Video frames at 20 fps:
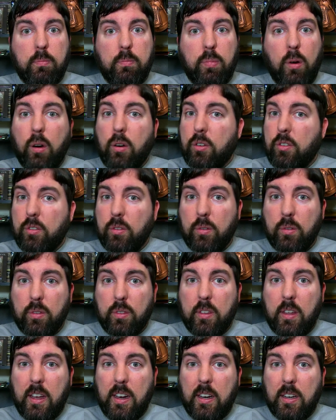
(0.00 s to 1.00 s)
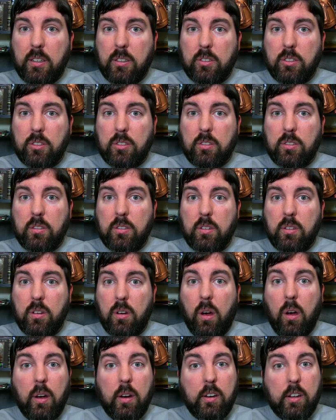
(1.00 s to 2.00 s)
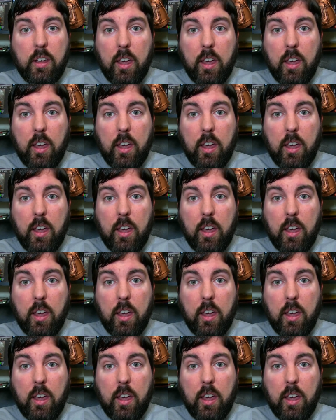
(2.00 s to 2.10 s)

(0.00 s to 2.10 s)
personal things on